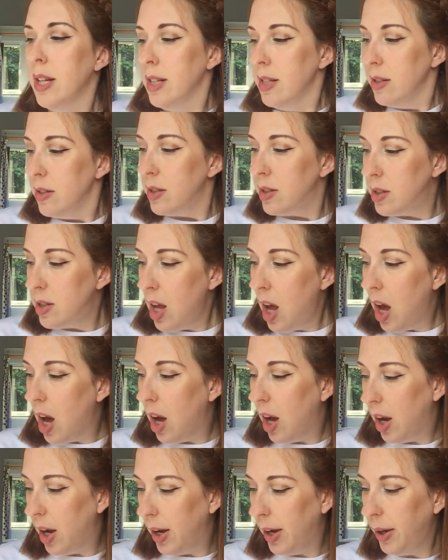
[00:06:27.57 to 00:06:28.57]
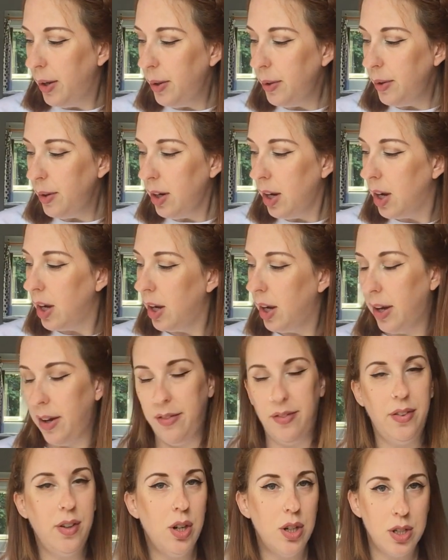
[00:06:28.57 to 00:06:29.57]
So, I've
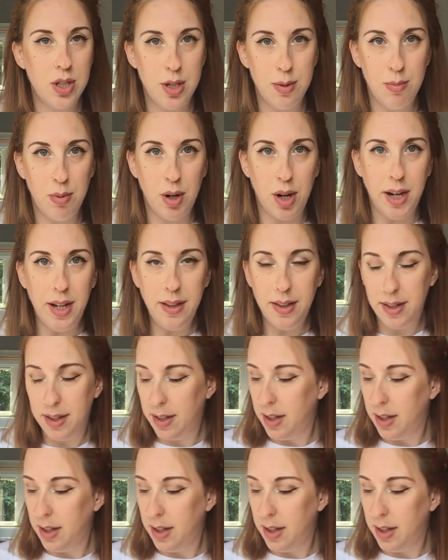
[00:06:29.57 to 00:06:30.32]
forgotten to breathe.